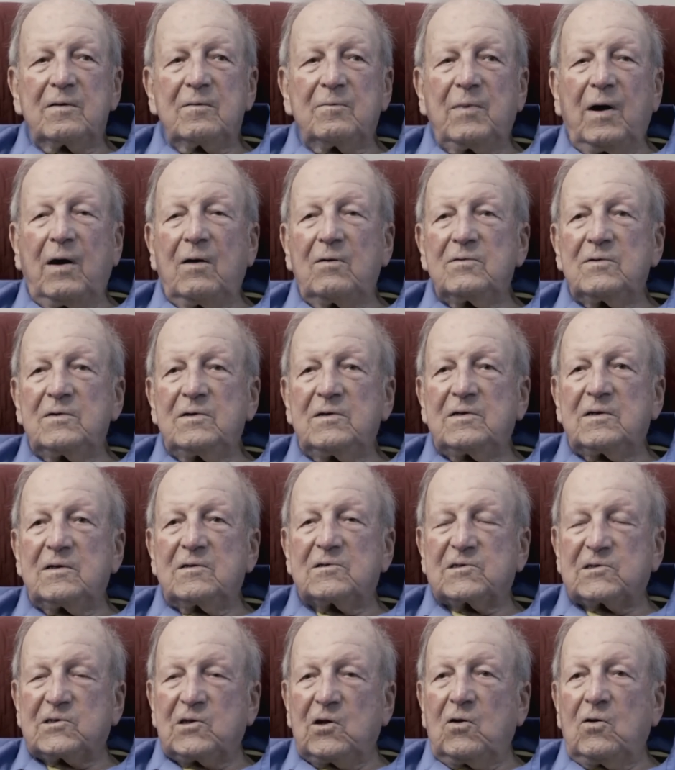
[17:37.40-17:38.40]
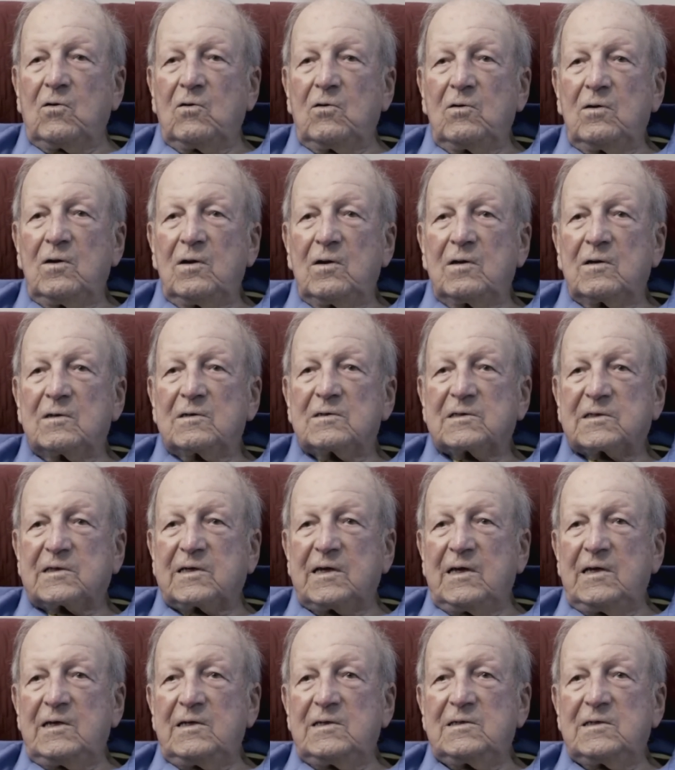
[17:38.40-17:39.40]
mountains and snow,
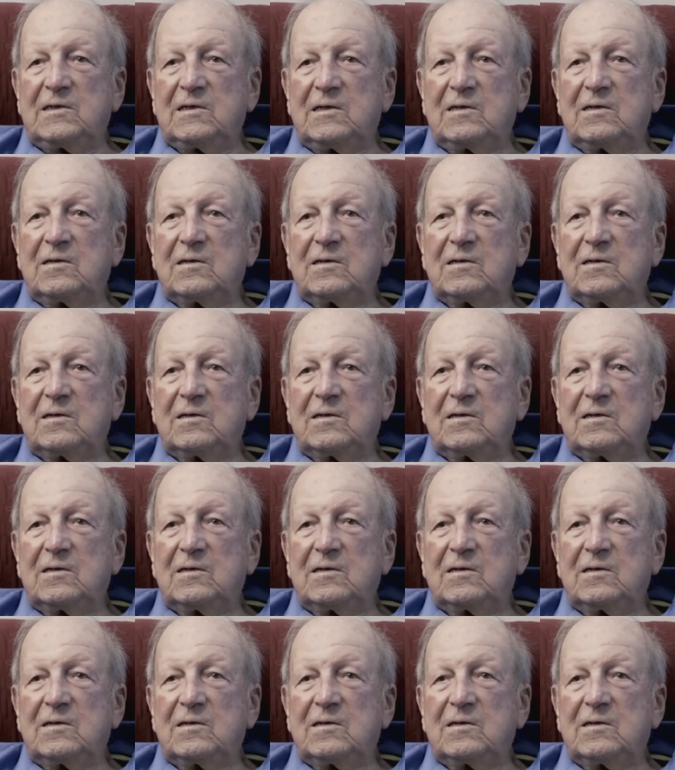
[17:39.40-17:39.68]
skis,